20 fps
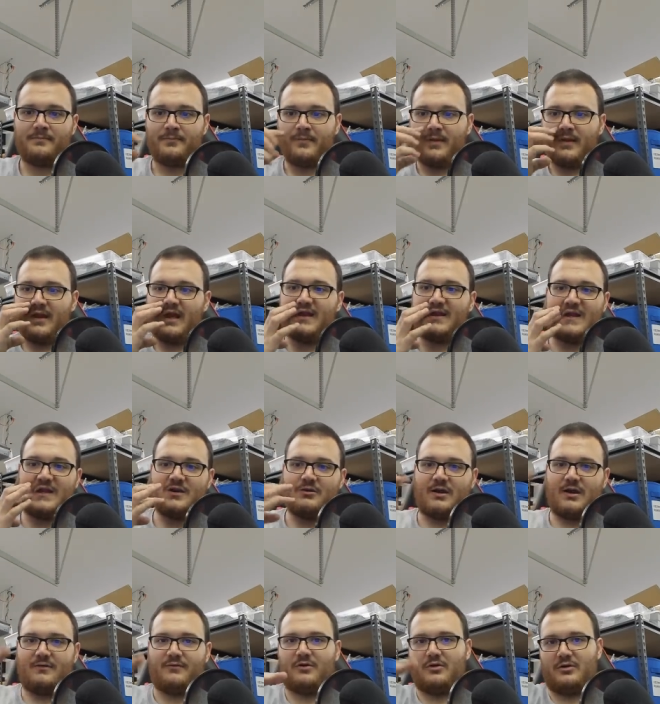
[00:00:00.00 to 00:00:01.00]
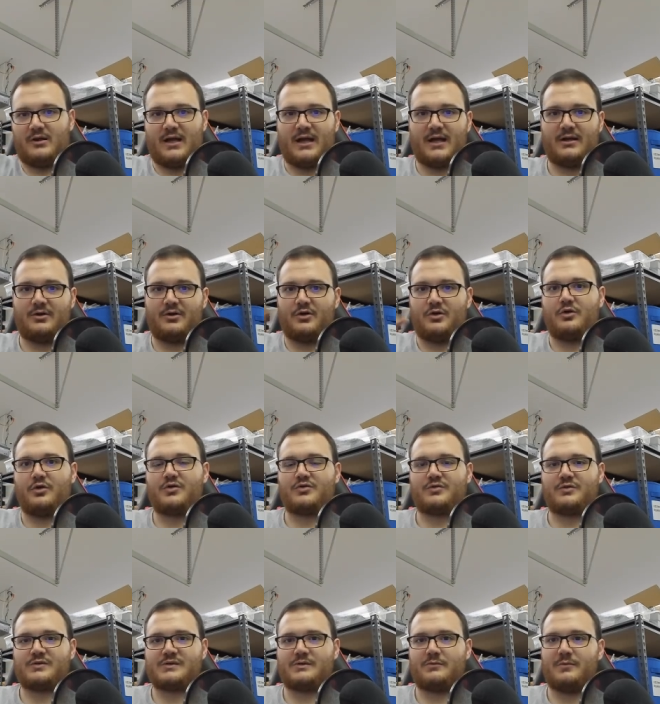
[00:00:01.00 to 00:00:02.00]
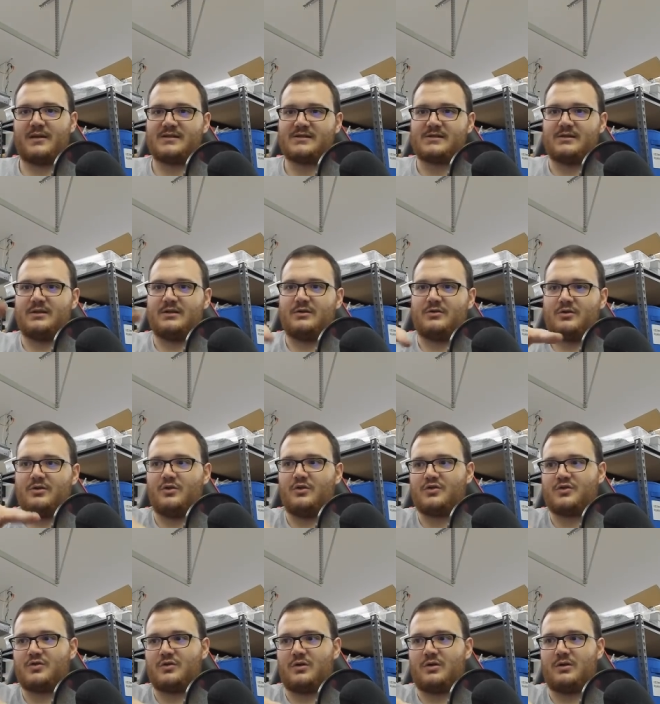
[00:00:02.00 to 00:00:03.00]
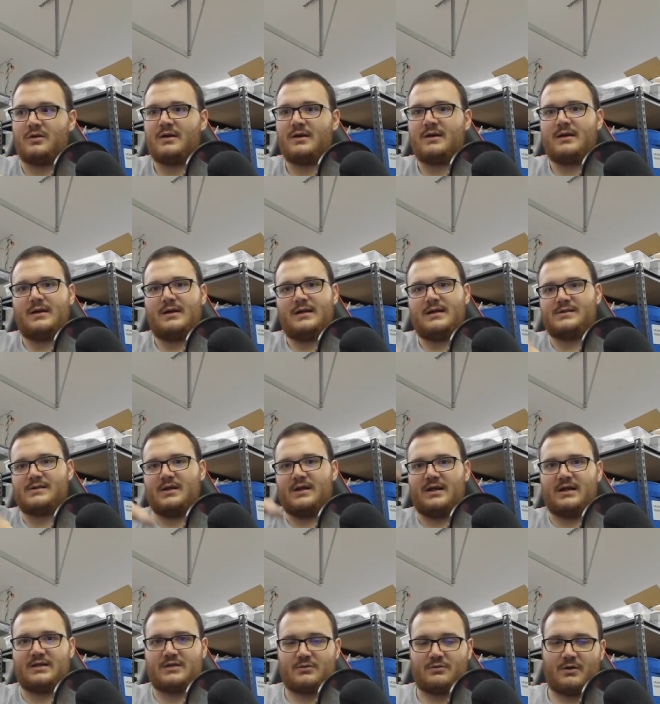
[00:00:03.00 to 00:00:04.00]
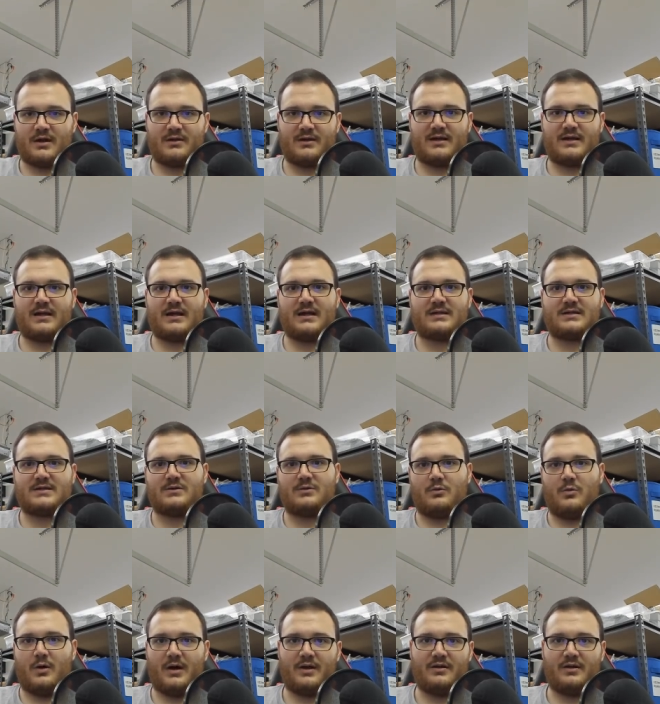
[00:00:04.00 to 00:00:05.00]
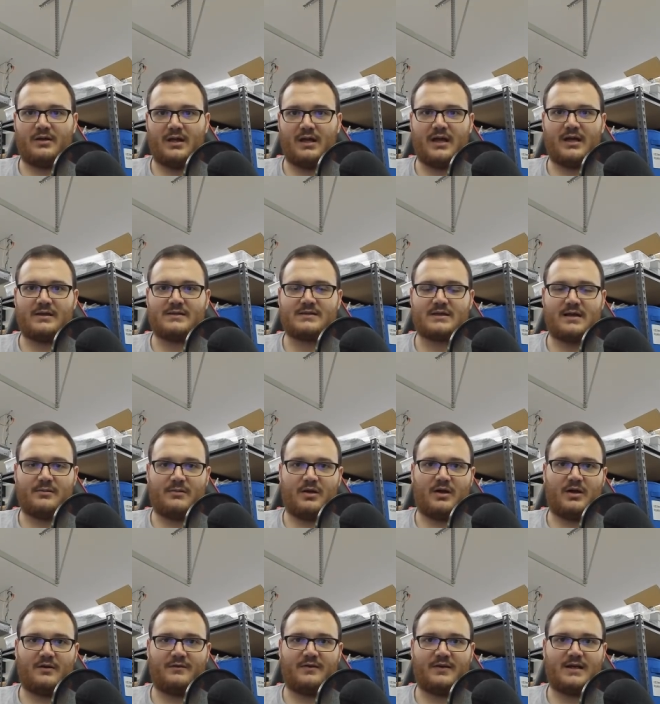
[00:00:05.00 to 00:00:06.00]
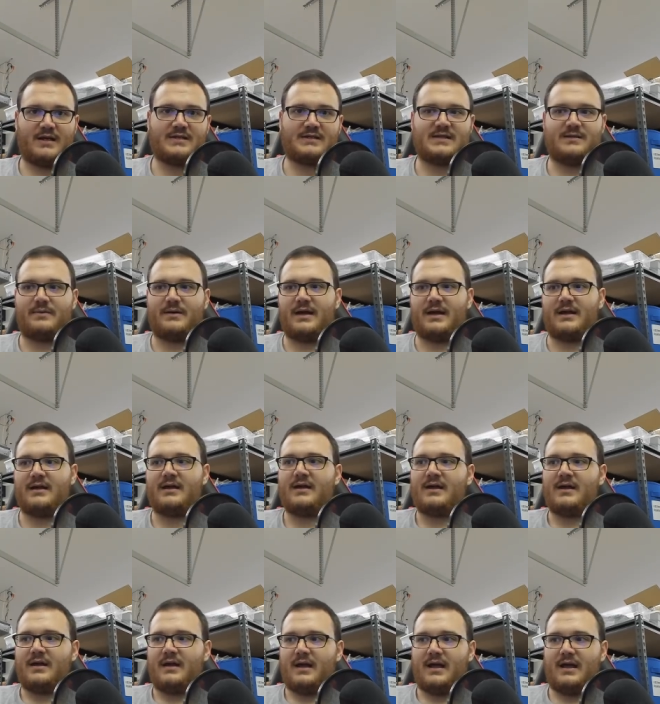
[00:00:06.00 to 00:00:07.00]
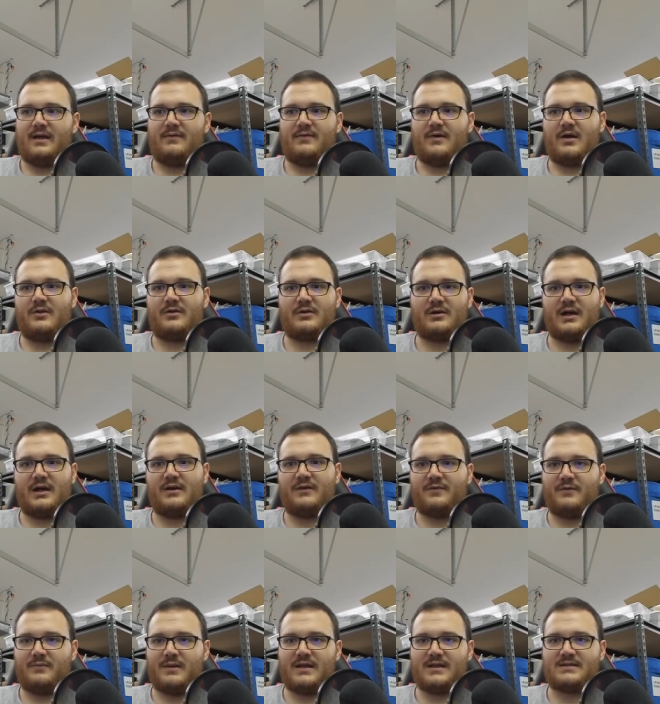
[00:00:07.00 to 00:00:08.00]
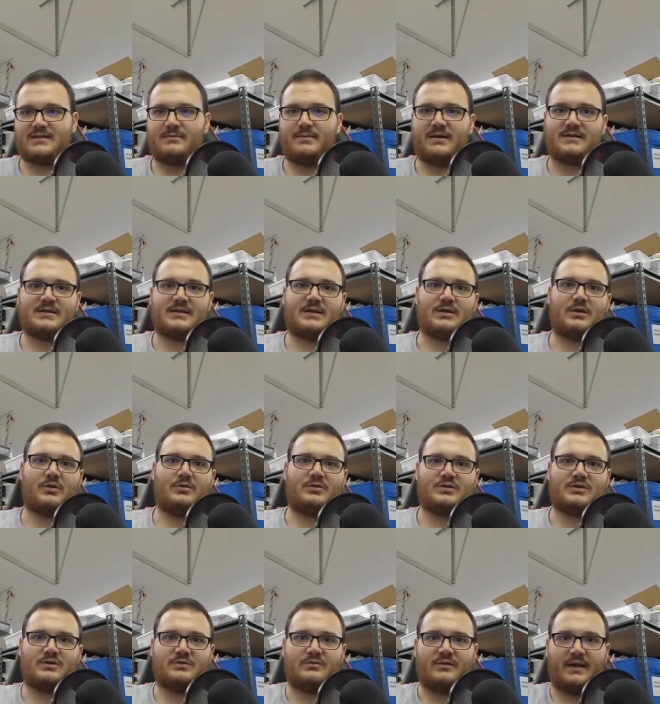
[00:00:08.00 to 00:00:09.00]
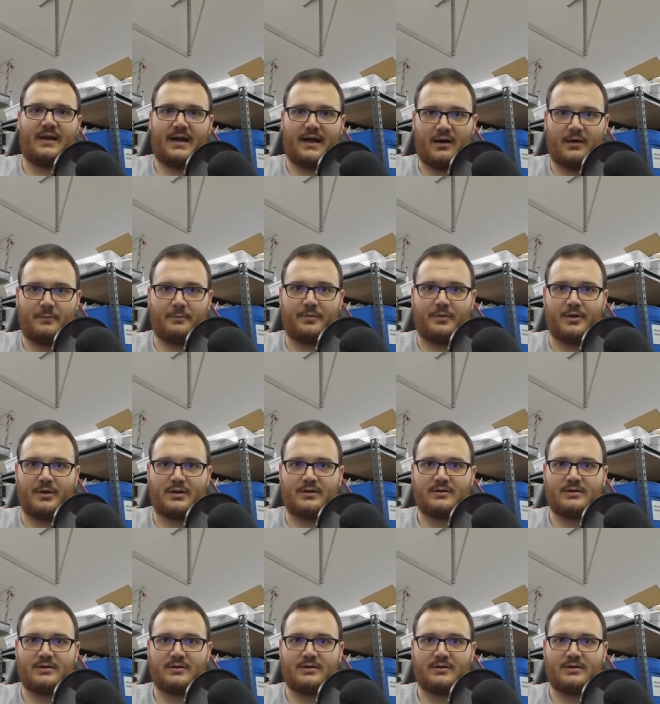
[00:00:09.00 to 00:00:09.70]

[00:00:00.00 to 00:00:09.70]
And then you have your line and your neutral. So basically your neutral is going to get directly connected to one of the legs coming off of the AC bed, and the other leg from the AC bed is going to go to the output